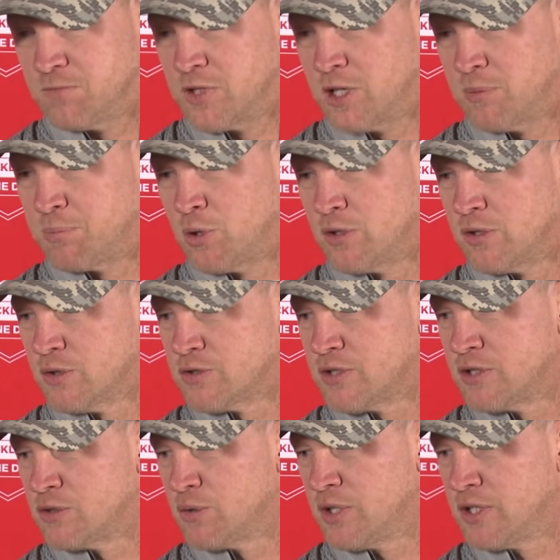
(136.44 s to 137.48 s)
get put in those
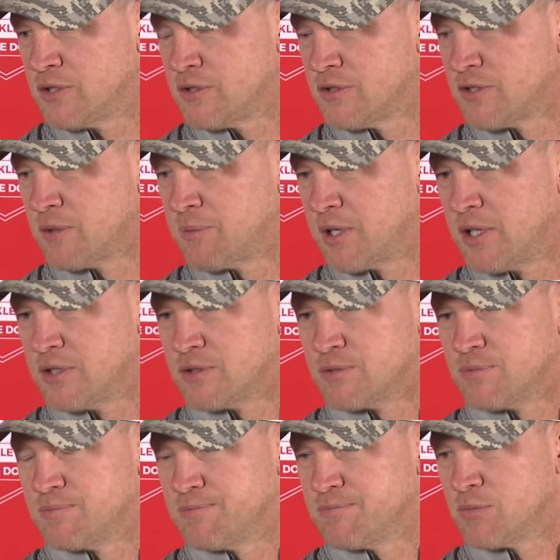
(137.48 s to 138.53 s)
situations, some
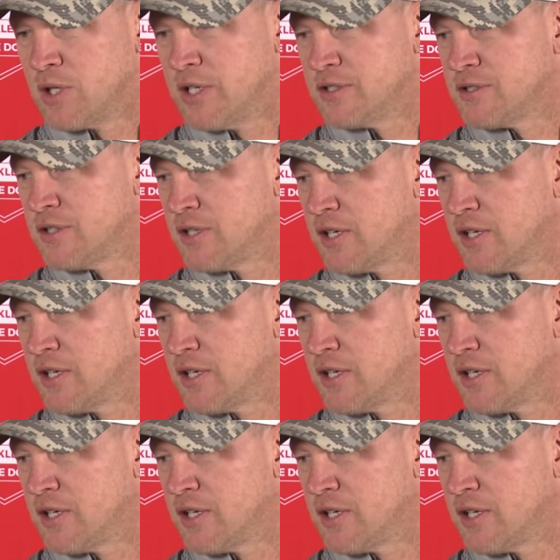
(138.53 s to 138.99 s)
guys rise to the